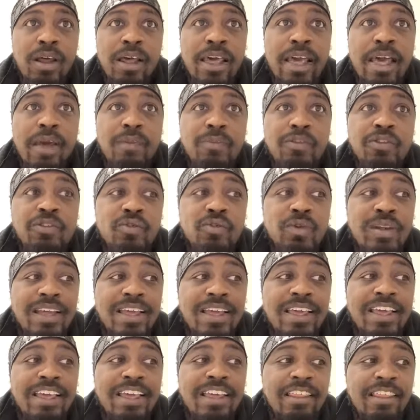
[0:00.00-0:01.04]
happens when
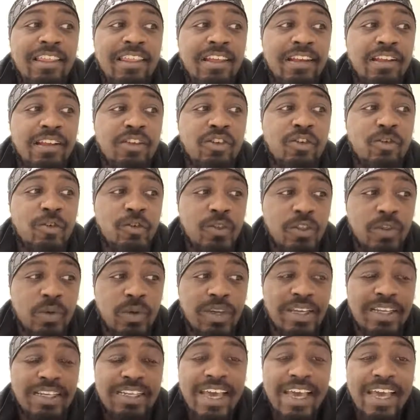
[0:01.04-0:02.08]
a heathen goes to
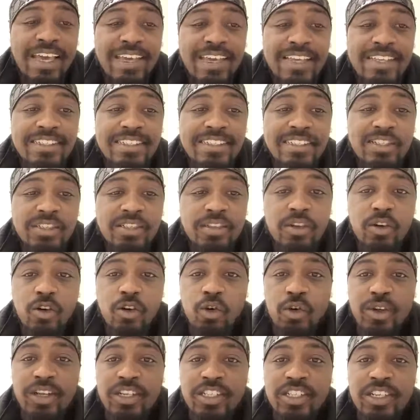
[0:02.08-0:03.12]
attack a sister
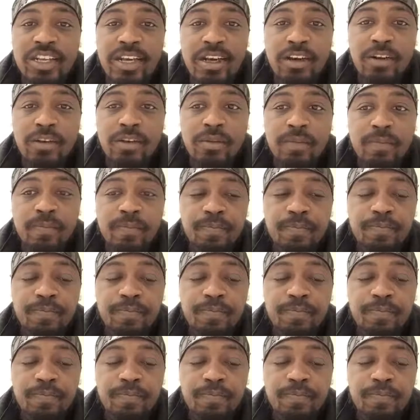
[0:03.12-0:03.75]
or a child?